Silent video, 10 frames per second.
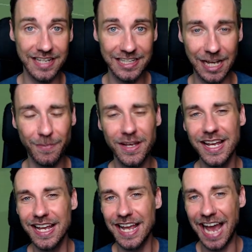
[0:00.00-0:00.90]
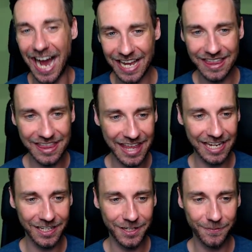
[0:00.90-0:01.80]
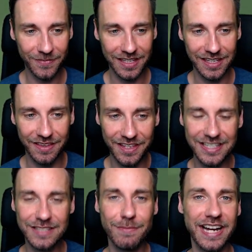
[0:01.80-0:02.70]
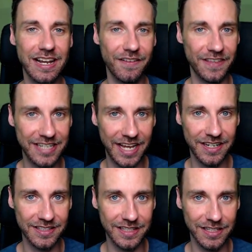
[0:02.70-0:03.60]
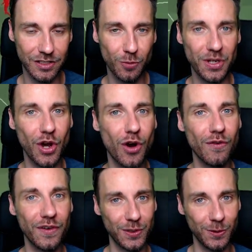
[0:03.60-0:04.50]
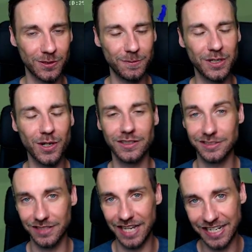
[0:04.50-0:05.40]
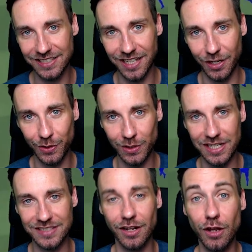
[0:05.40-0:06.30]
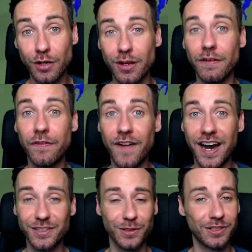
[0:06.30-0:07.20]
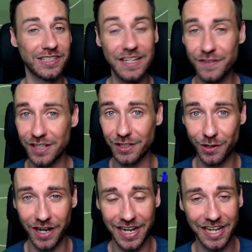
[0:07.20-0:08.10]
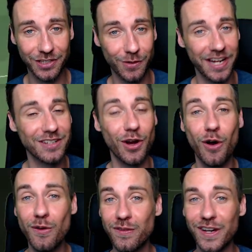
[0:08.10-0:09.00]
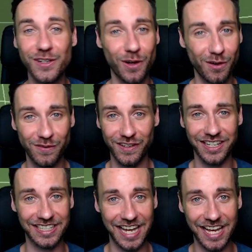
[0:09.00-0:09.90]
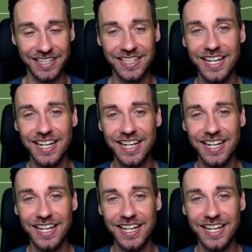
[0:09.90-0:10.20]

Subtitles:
gap. I think this might have the tendency to be overused, because I can tell you it's a lot of fun to give it a try and try it over and over again.